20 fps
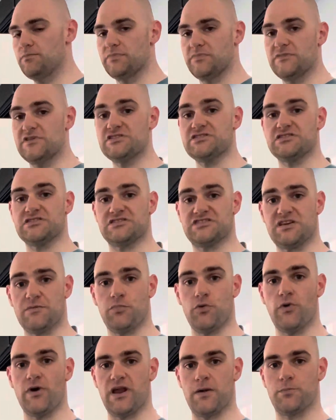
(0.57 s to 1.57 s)
this is a simple
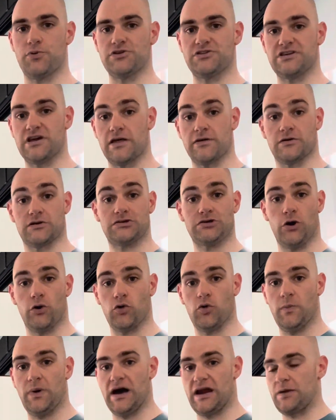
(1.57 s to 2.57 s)
way to put together a
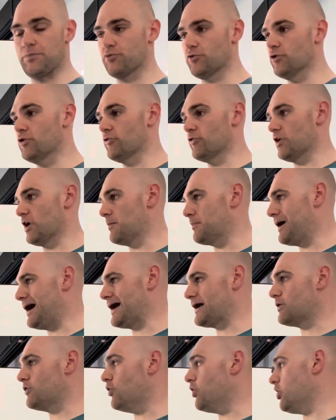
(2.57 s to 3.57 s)
total body program. I
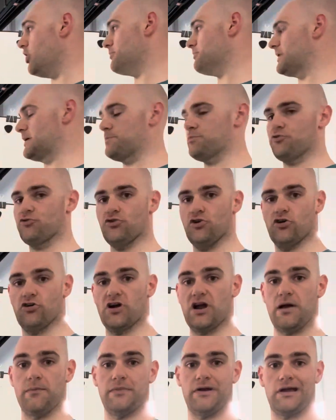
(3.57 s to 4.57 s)
call it my
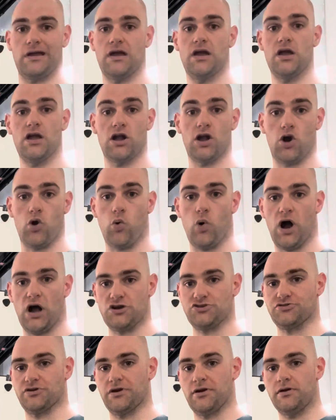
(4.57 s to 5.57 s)
programming
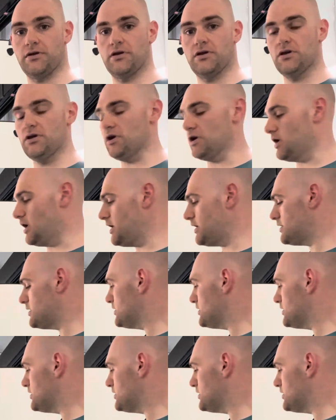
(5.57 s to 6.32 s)
quadrant. All right?